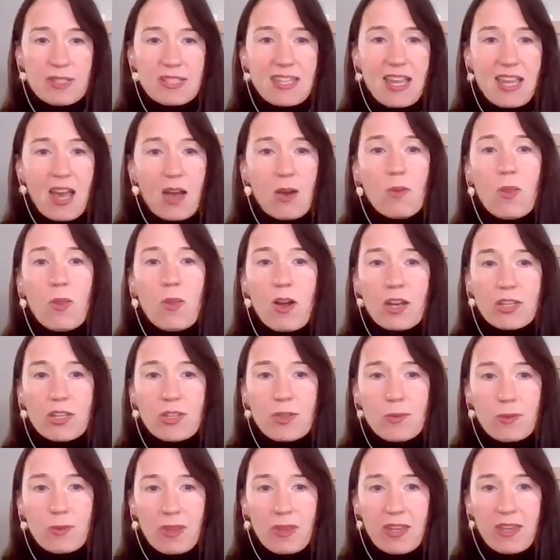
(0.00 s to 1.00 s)
how long
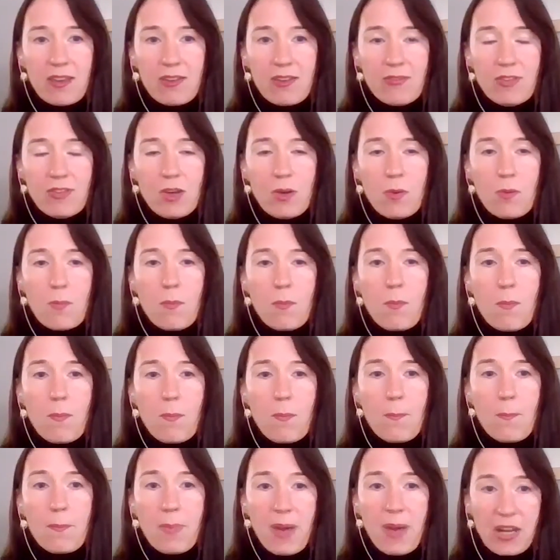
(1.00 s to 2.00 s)
you live
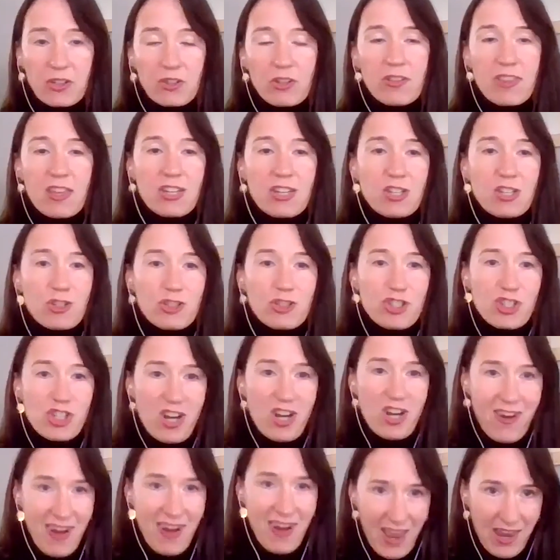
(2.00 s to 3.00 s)
better than your
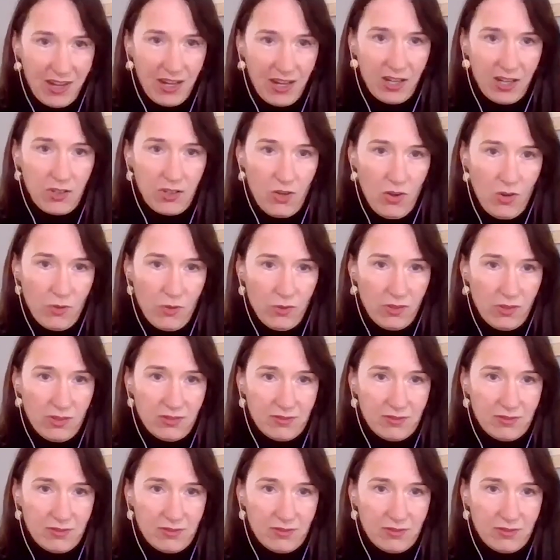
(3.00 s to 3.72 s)
genetic code.